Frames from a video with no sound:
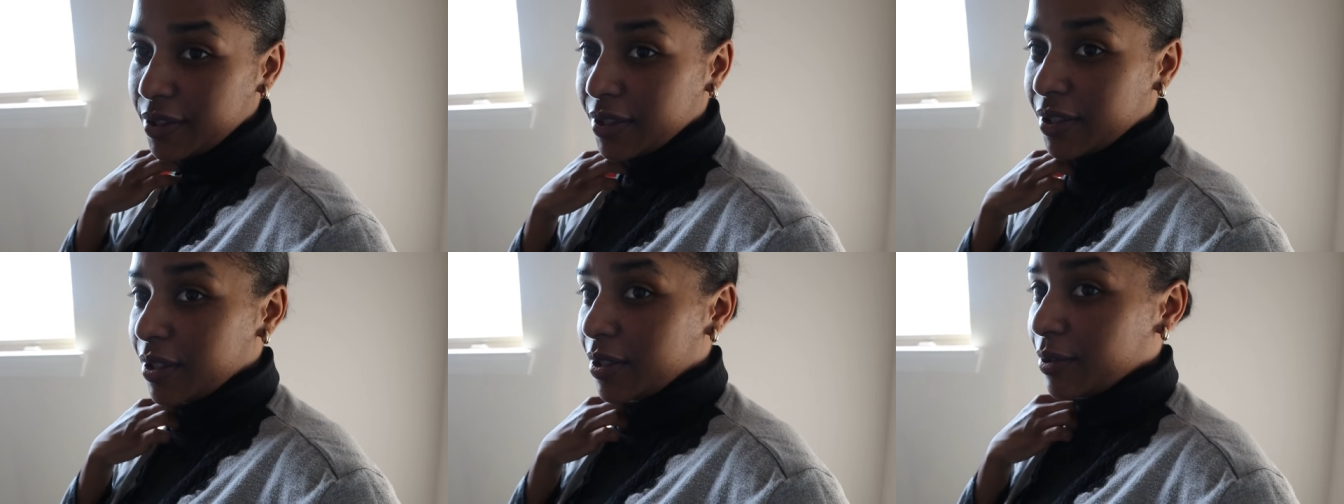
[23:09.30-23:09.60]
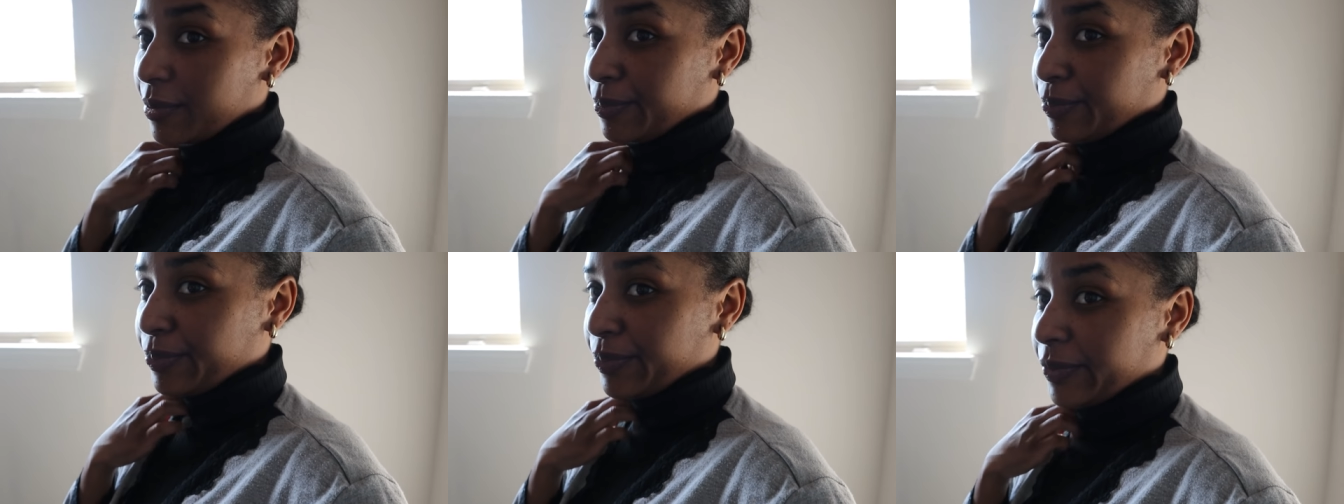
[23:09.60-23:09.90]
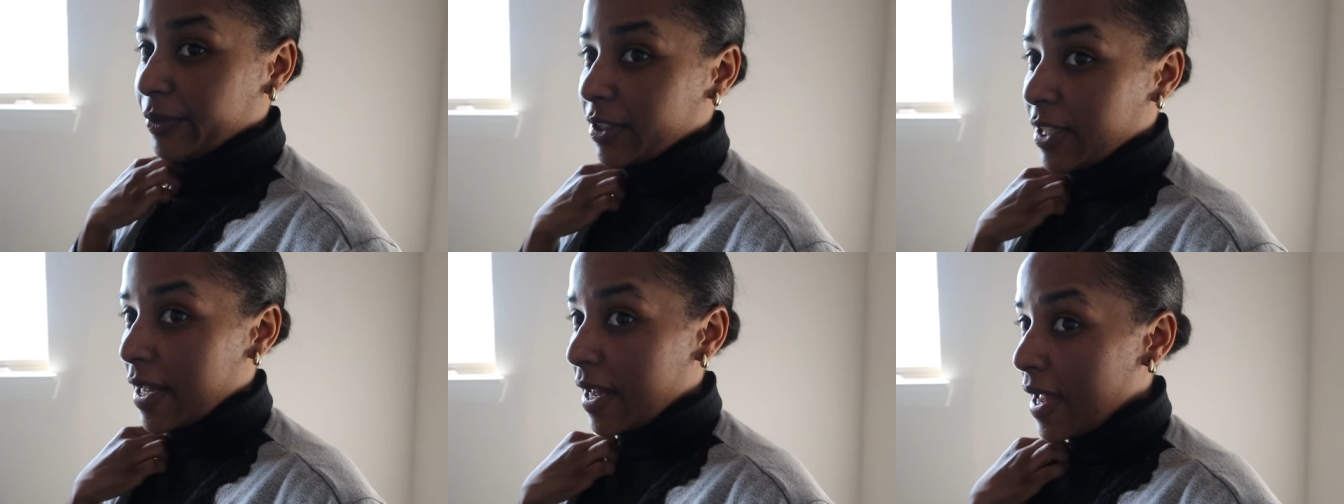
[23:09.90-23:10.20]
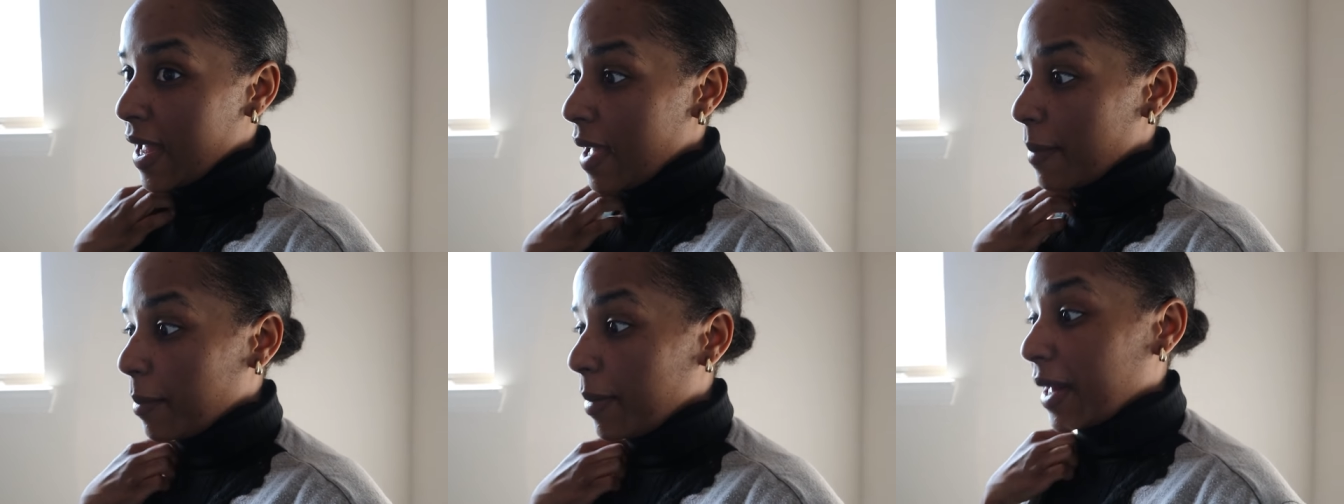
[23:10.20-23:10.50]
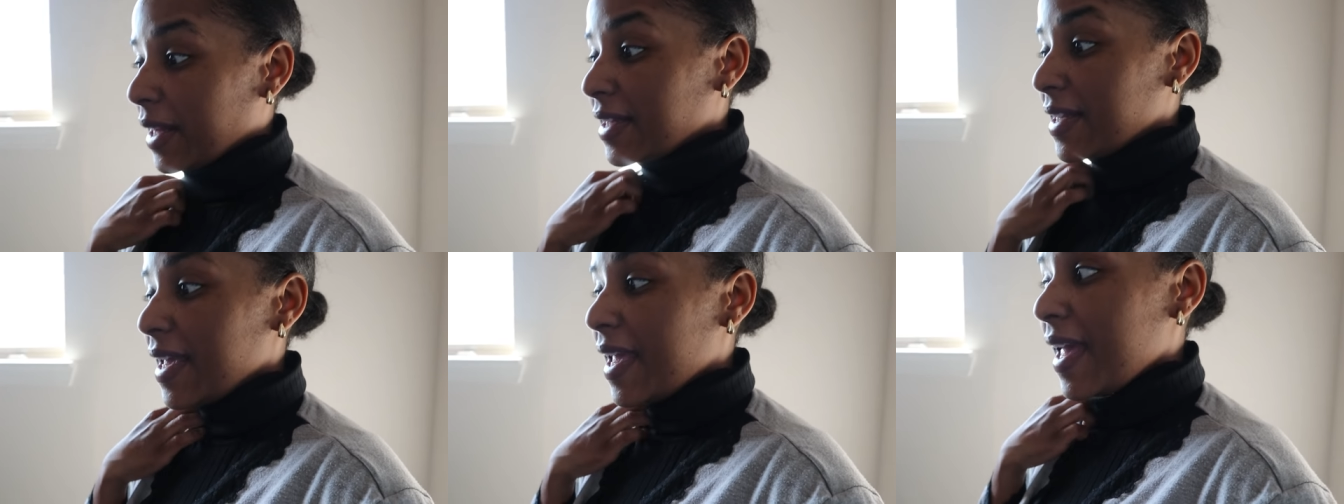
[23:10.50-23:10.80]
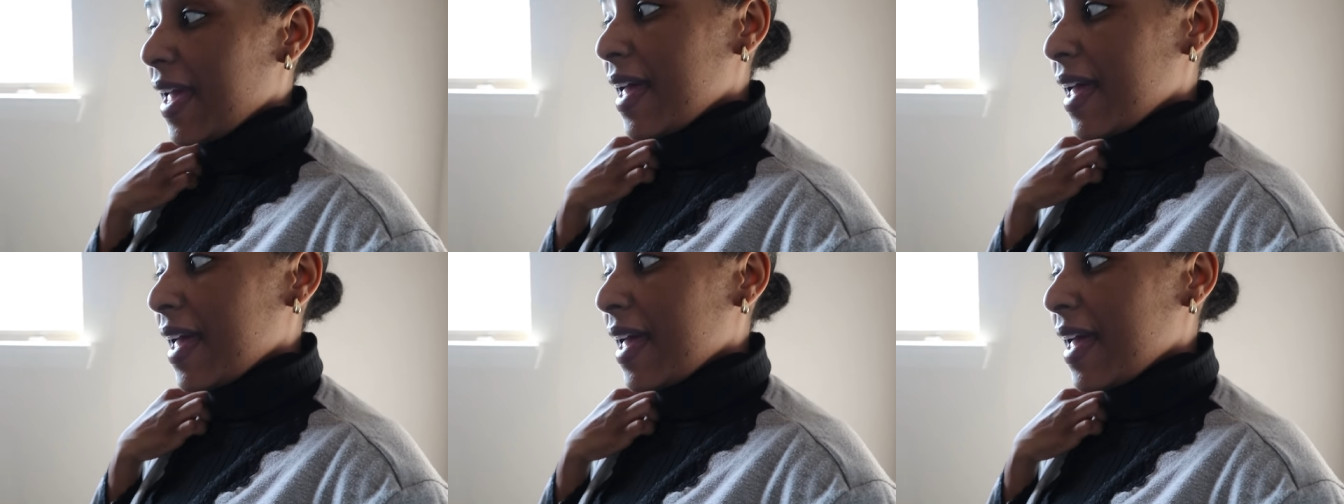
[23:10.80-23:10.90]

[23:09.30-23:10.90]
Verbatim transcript: So, about to